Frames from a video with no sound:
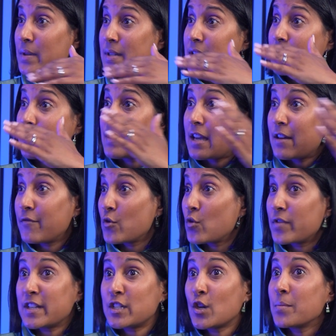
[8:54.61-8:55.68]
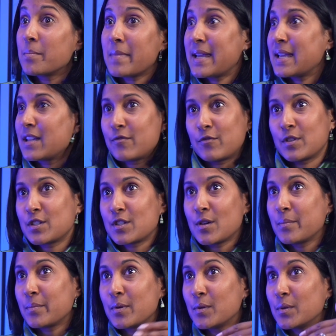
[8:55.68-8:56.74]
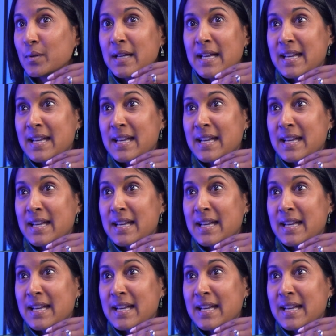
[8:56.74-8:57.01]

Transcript: and so therefore they don't make, for example,